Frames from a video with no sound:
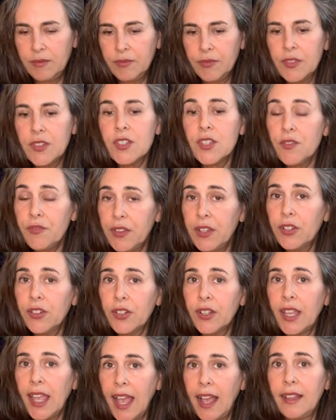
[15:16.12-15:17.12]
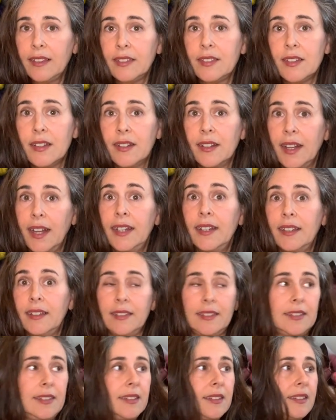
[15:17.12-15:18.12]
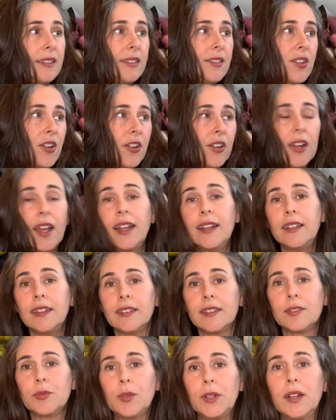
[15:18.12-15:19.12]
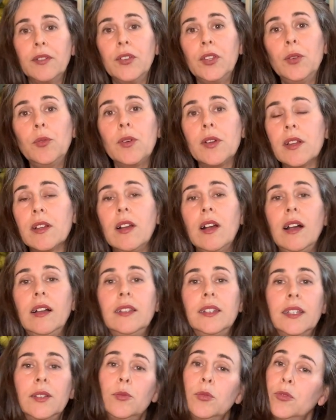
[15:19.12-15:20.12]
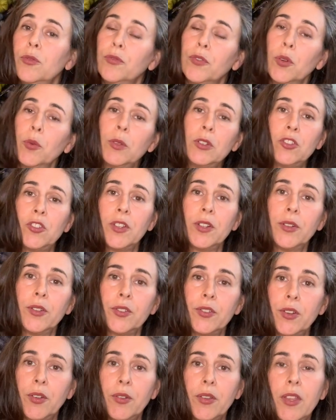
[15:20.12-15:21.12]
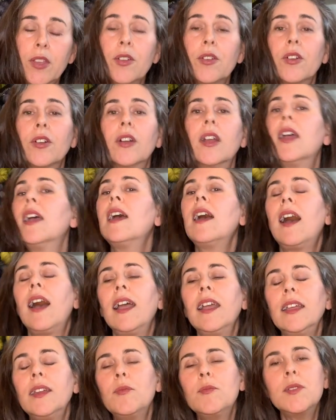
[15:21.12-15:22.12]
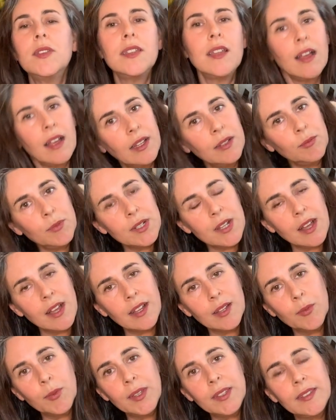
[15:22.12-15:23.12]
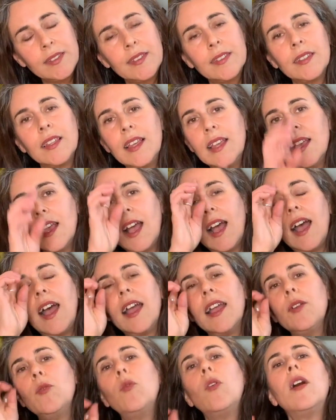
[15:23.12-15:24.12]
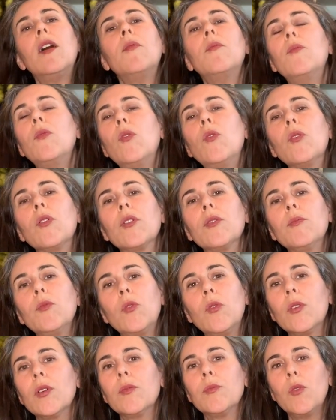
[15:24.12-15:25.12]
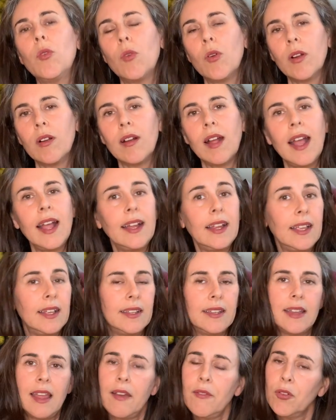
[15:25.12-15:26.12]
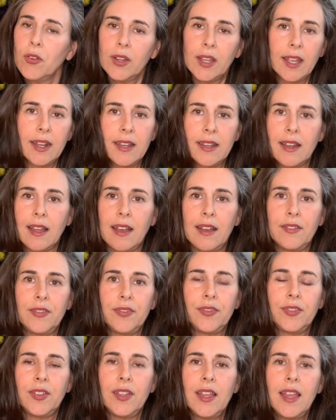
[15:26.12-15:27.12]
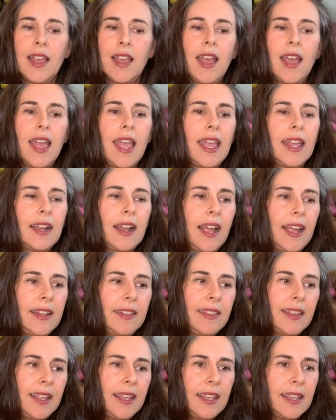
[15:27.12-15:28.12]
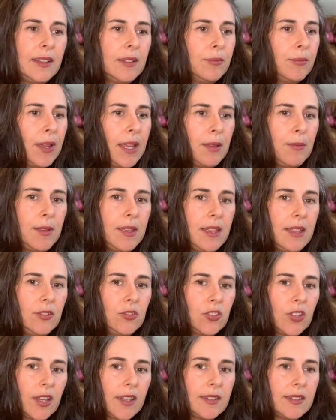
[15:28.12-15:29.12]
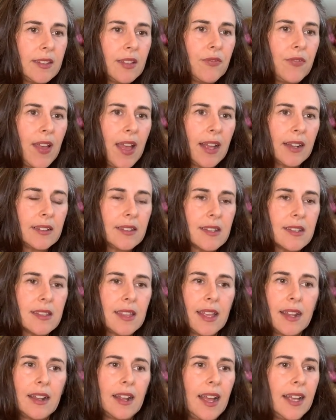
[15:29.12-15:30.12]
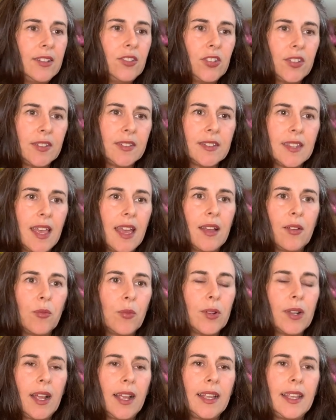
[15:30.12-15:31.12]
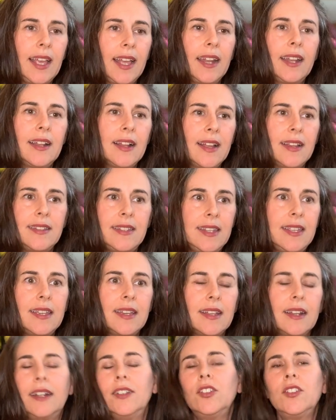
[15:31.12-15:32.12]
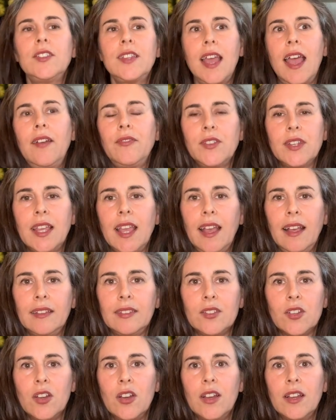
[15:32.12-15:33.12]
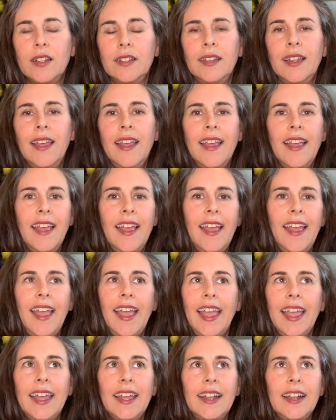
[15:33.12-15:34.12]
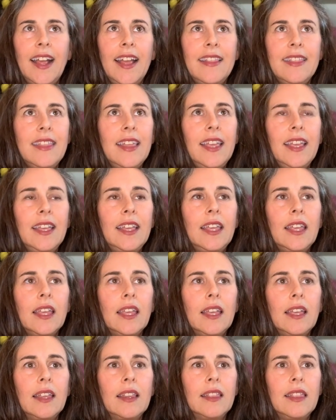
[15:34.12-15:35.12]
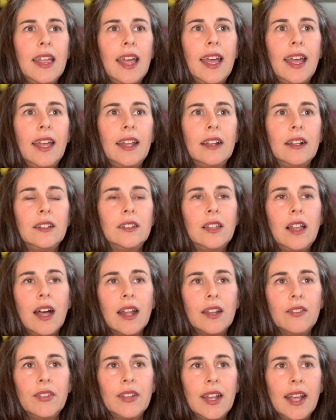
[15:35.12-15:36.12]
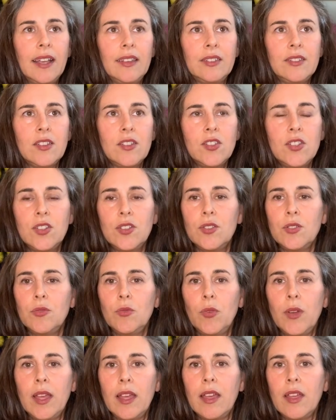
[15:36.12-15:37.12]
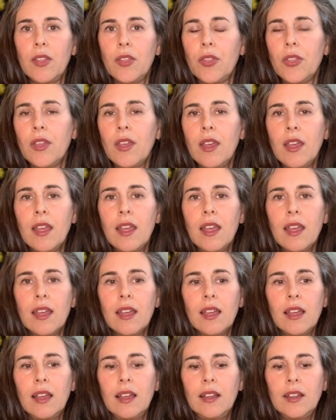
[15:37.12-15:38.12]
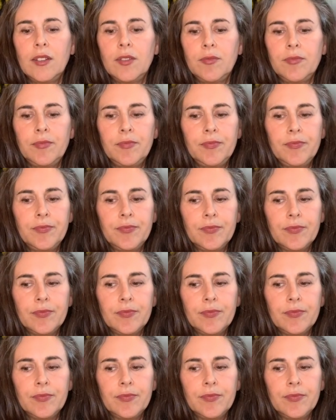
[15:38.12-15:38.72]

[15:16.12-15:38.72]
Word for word: severe cast onitis, startitis, whatever you want to call it, for which there is no cure. I am non-monogamous. I want more, more, more. I can never get enough. And I think it may be just the fact that I just get, when I get an idea and I just have to cast on, and I think that a lot of it has to do with, um,